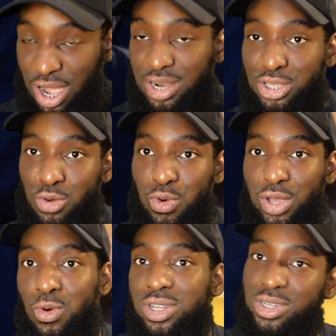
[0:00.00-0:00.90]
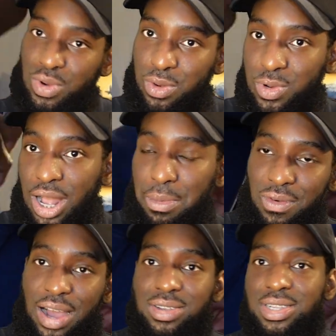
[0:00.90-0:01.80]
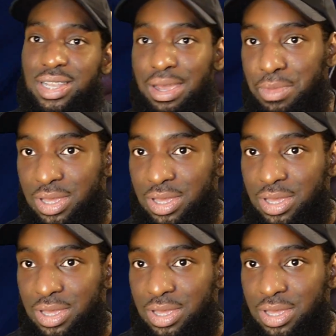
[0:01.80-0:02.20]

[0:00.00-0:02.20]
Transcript: kind of do what he wants when he would come around and let